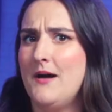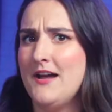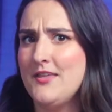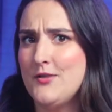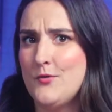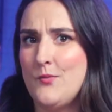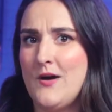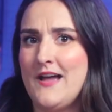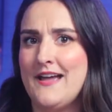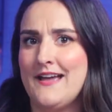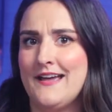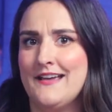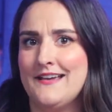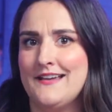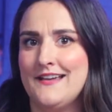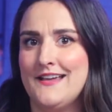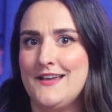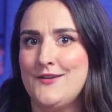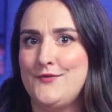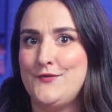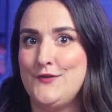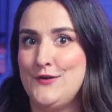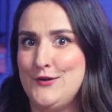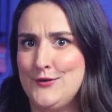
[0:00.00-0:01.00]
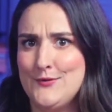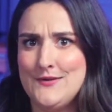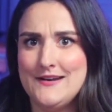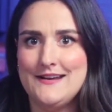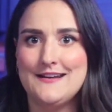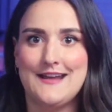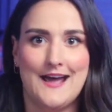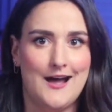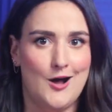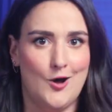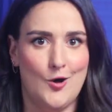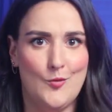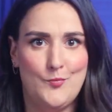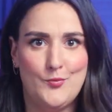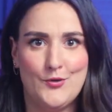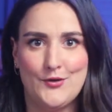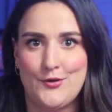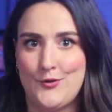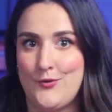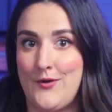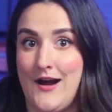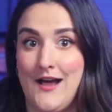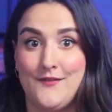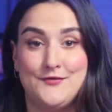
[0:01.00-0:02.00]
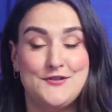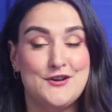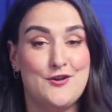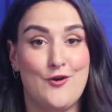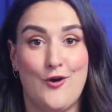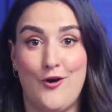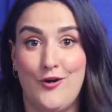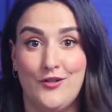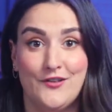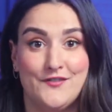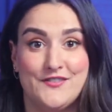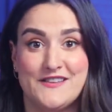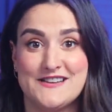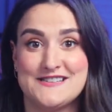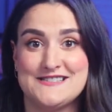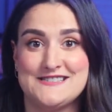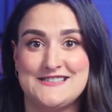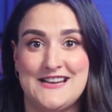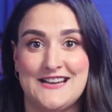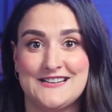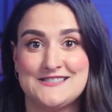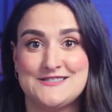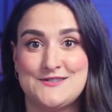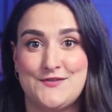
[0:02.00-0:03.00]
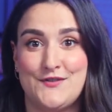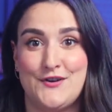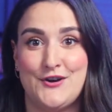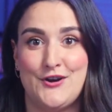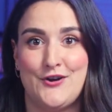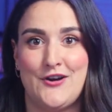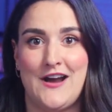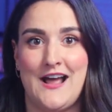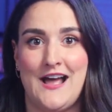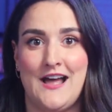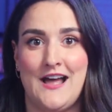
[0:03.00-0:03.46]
By the way, if you need help with crafting all of this text for your